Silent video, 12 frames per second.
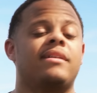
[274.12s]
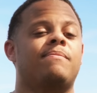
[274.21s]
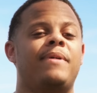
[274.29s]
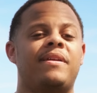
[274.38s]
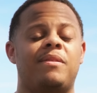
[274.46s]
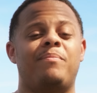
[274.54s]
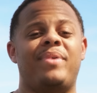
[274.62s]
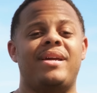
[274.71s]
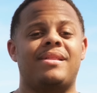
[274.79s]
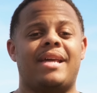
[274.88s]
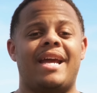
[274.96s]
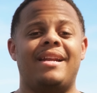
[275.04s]
Expect the
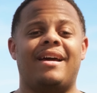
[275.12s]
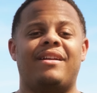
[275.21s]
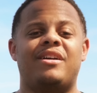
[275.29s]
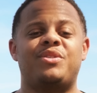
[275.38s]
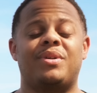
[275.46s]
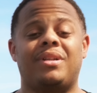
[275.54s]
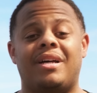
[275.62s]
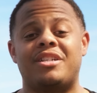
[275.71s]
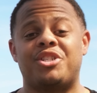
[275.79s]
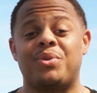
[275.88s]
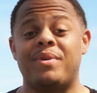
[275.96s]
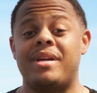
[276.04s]
base K900
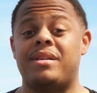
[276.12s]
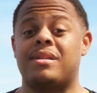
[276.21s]
luxury